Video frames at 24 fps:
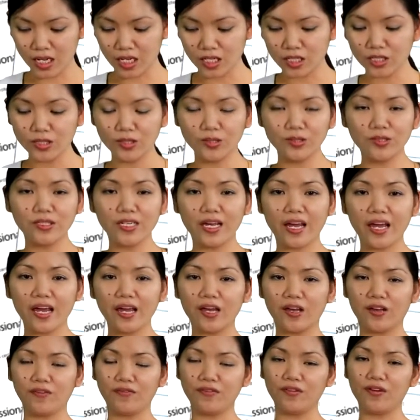Today,
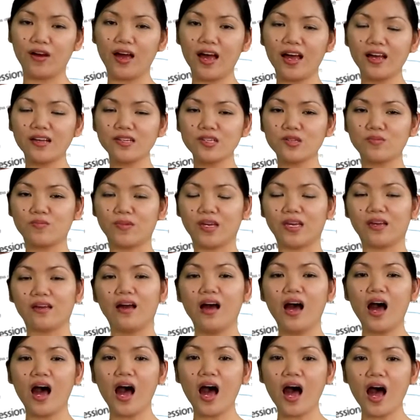if you ask me,
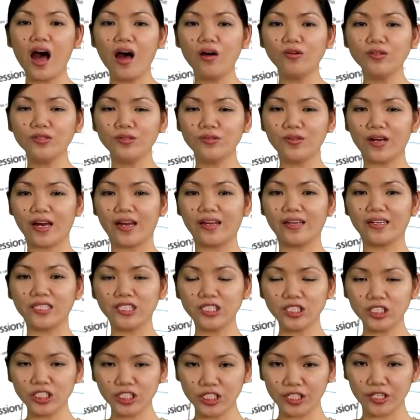how do I
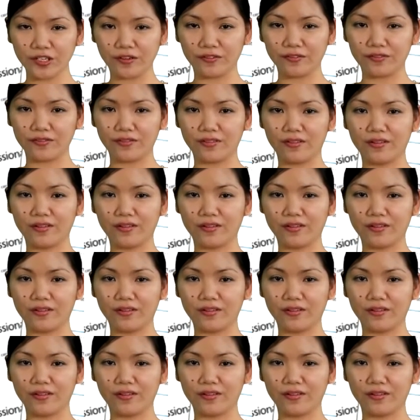achieve